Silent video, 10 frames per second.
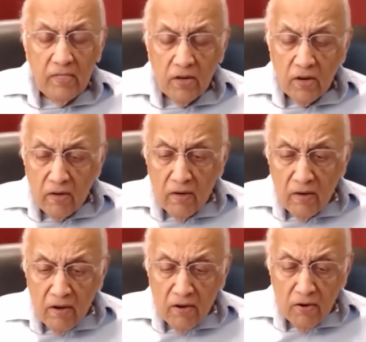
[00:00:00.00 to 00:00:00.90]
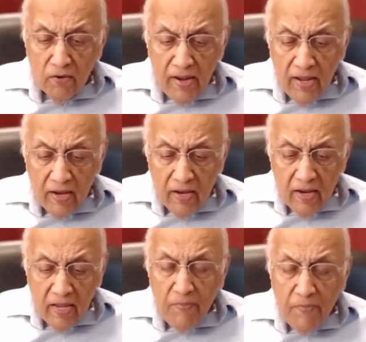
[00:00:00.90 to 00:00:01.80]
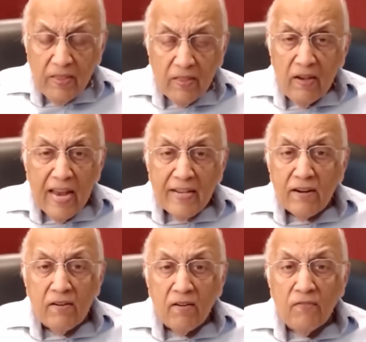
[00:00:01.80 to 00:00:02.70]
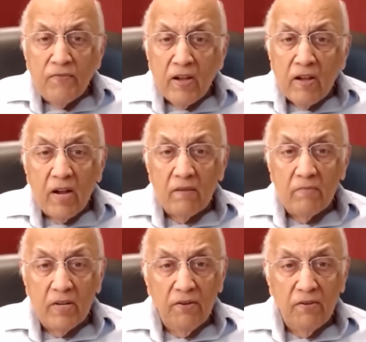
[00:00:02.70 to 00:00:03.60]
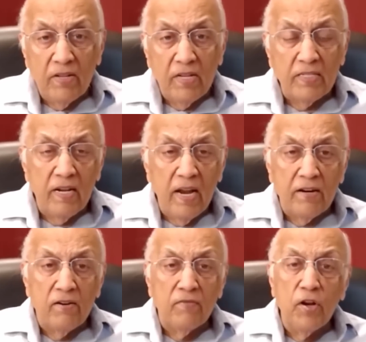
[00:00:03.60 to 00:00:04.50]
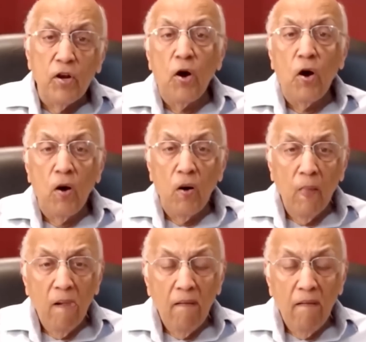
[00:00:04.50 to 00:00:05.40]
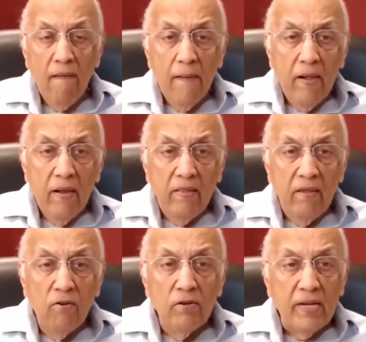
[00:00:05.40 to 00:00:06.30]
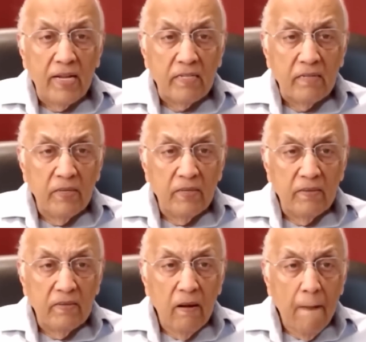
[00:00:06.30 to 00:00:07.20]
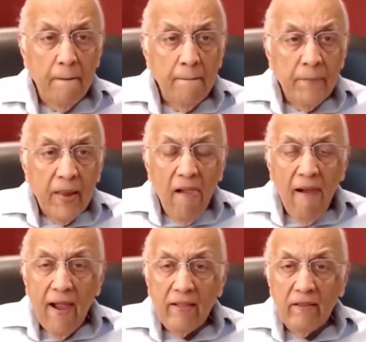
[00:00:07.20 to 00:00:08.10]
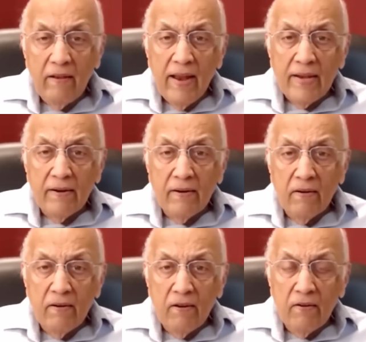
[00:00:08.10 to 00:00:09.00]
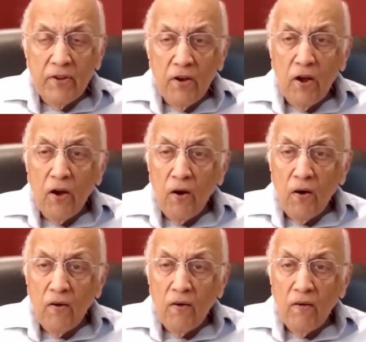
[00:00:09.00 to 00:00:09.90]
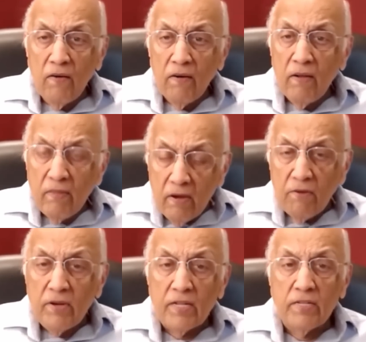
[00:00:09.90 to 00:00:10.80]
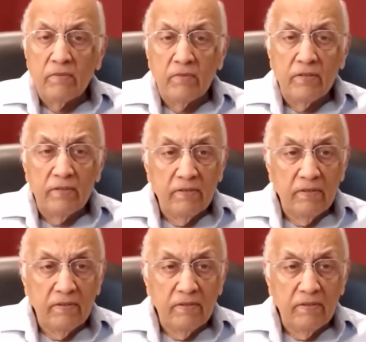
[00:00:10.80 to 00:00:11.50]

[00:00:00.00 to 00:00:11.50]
He's not glorying in keeping the letter of the commandment. You know, there's a letter of the law in the Old Testament and the letter of the law in the New Testament,